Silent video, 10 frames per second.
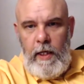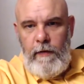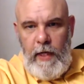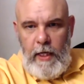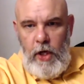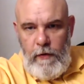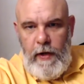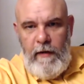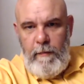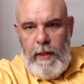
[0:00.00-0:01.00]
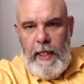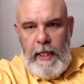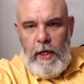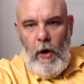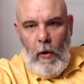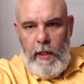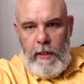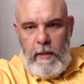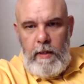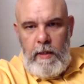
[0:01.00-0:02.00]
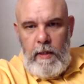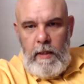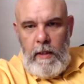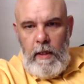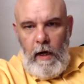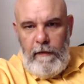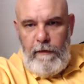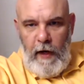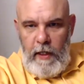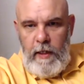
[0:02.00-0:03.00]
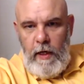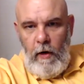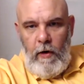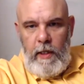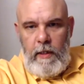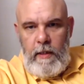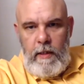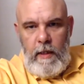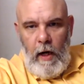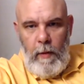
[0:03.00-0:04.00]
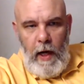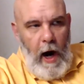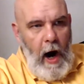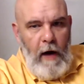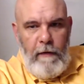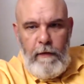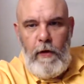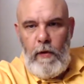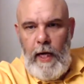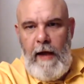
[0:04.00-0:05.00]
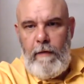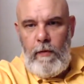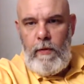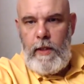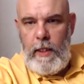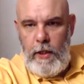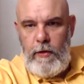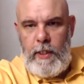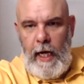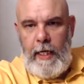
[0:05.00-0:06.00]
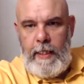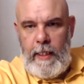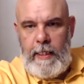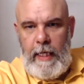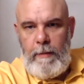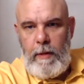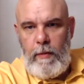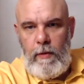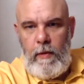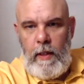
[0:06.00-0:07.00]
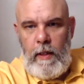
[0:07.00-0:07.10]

You've given me a guidance. I followed the guidance. I'm at half of your level that you say is acceptable.